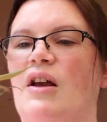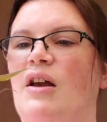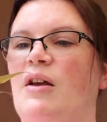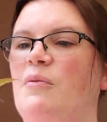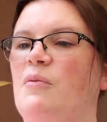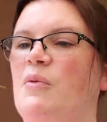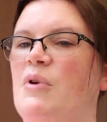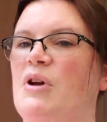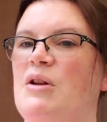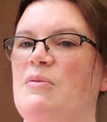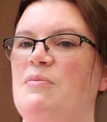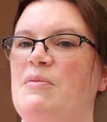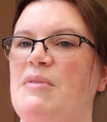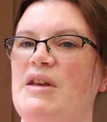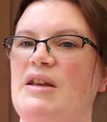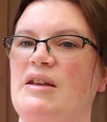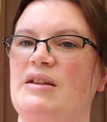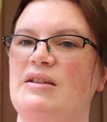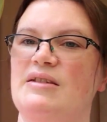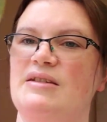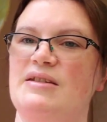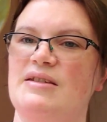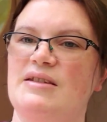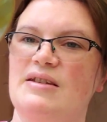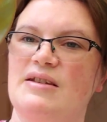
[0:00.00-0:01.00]
and what it
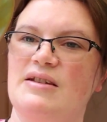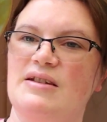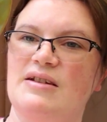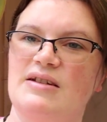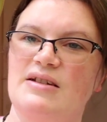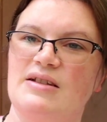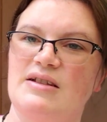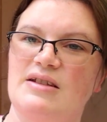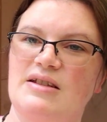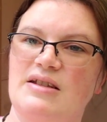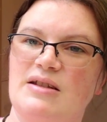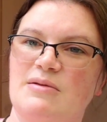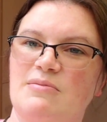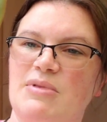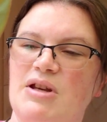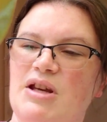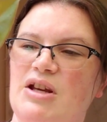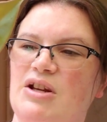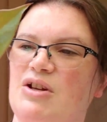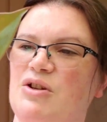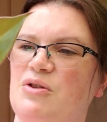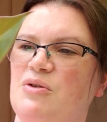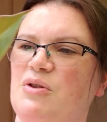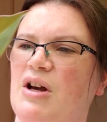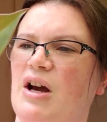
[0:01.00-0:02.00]
means to be
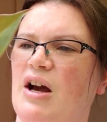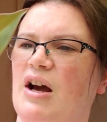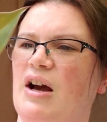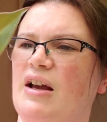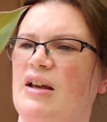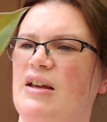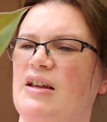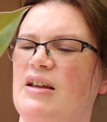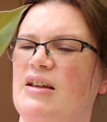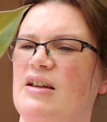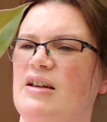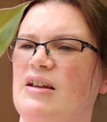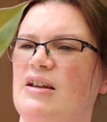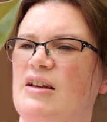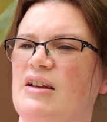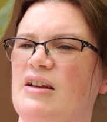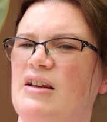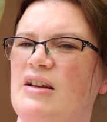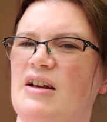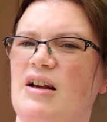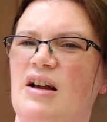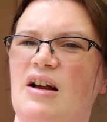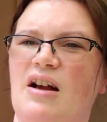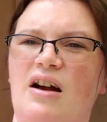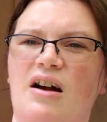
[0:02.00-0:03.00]
a new guy.
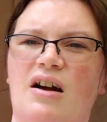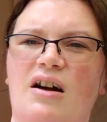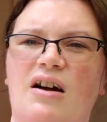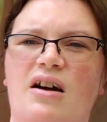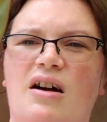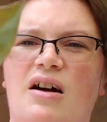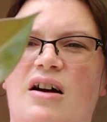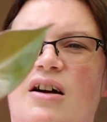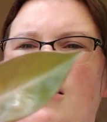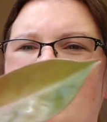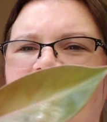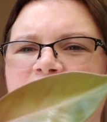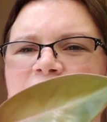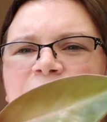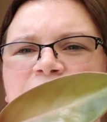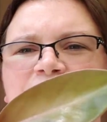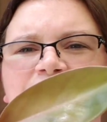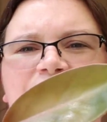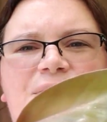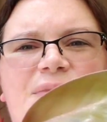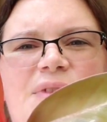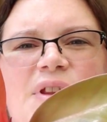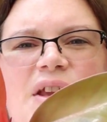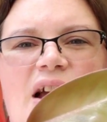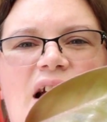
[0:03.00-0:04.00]
Oh,
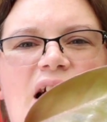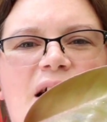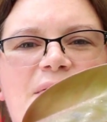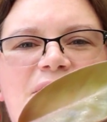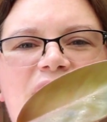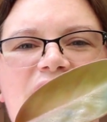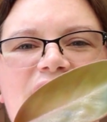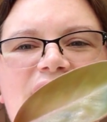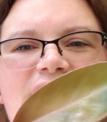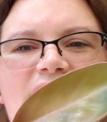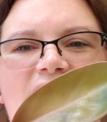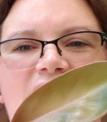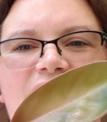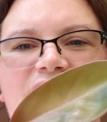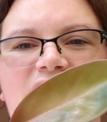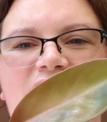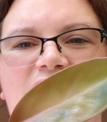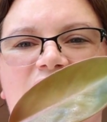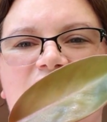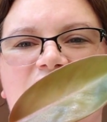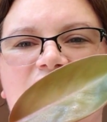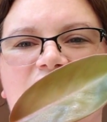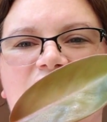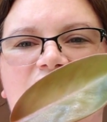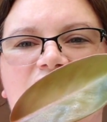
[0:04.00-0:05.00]
I'm just
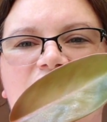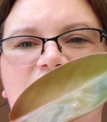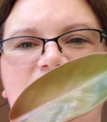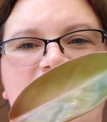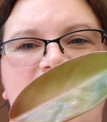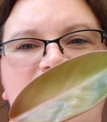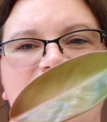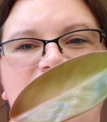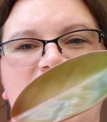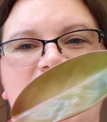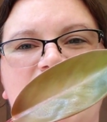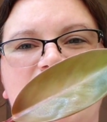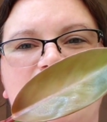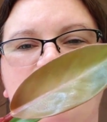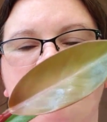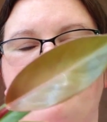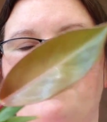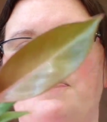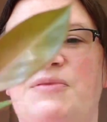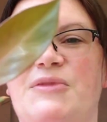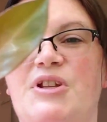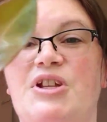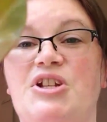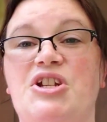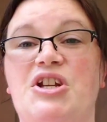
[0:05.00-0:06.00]
loving it. Are you loving it?
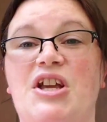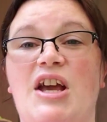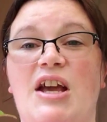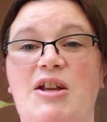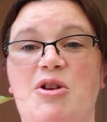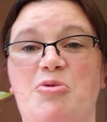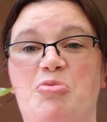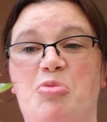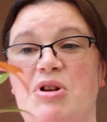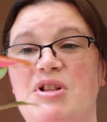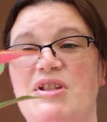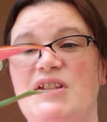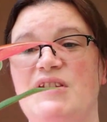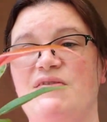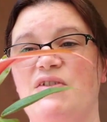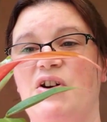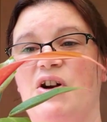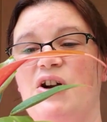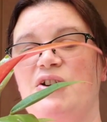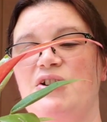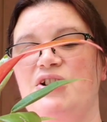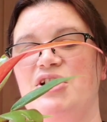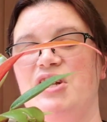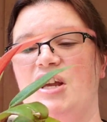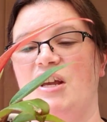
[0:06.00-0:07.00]
Did you get your Prince of
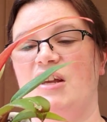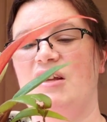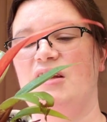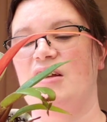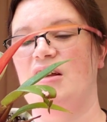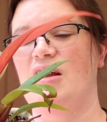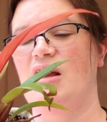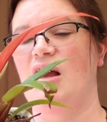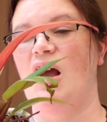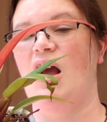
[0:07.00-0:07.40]
Orange yet?